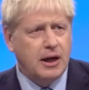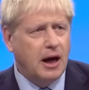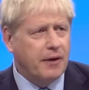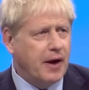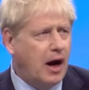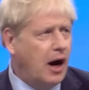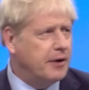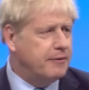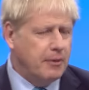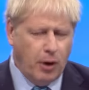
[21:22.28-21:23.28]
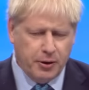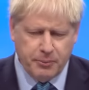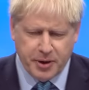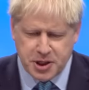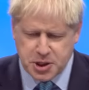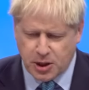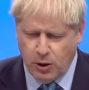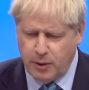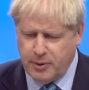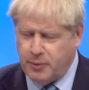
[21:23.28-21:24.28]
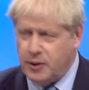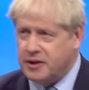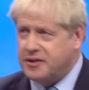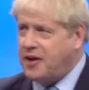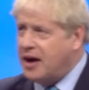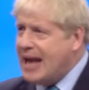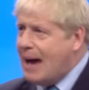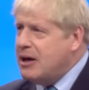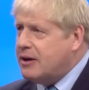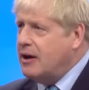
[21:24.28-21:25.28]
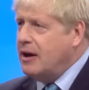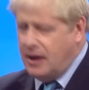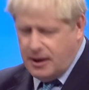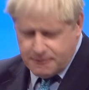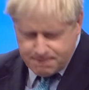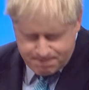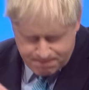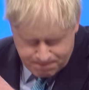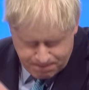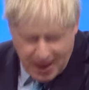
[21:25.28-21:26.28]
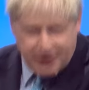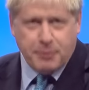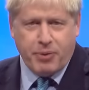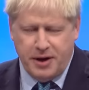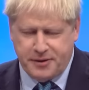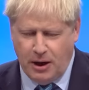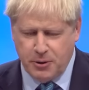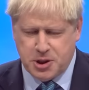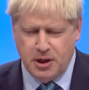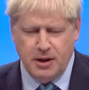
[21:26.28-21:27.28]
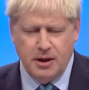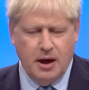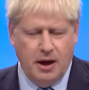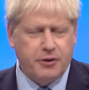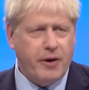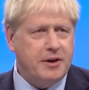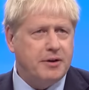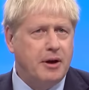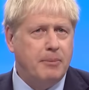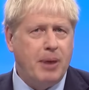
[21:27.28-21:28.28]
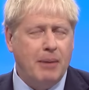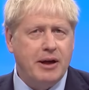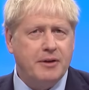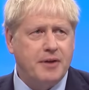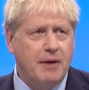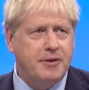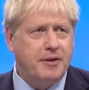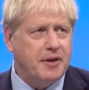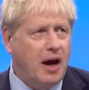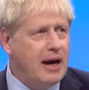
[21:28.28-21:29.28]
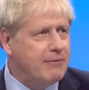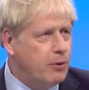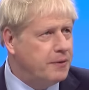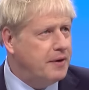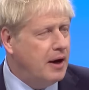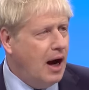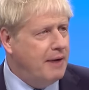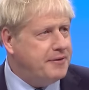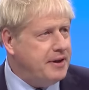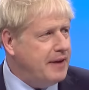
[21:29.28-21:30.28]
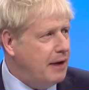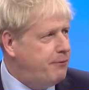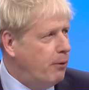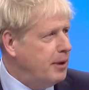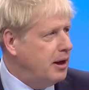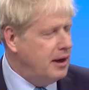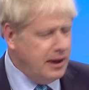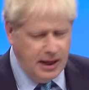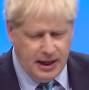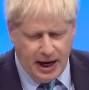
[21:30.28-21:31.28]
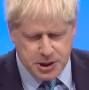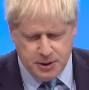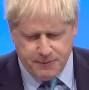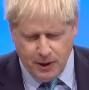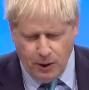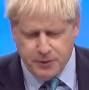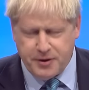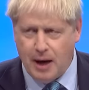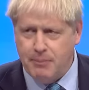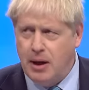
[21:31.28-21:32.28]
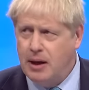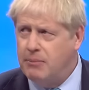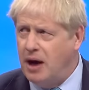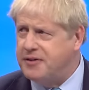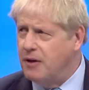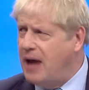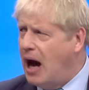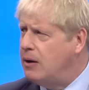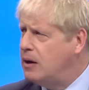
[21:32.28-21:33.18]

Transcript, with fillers: at the heart of the modern British economy, between a dynamic enterprise culture and great public services. And I, of course, I've seen that formula in action for a long time myself. Now,